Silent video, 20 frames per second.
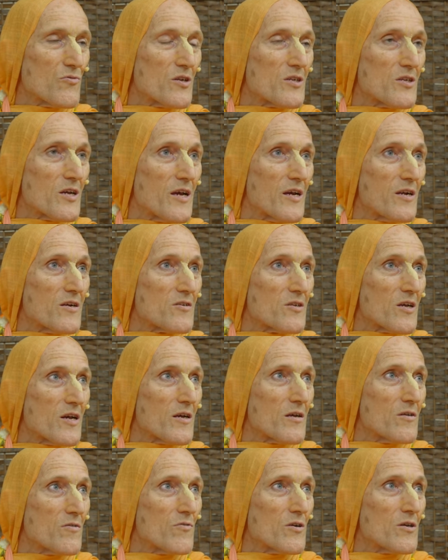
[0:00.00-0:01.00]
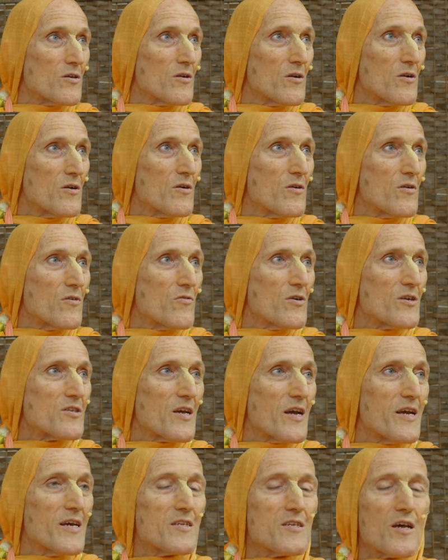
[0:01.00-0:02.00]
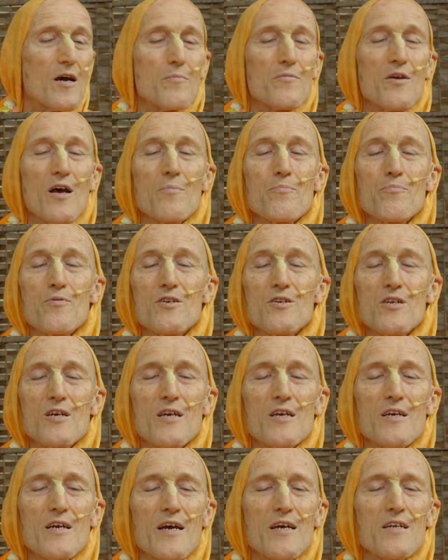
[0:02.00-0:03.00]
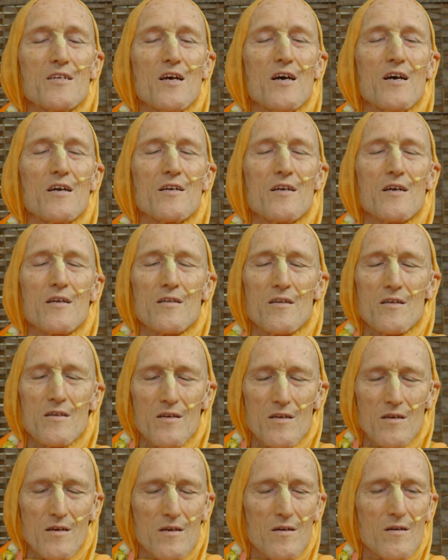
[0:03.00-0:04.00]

Ritetam yat pratiyeta.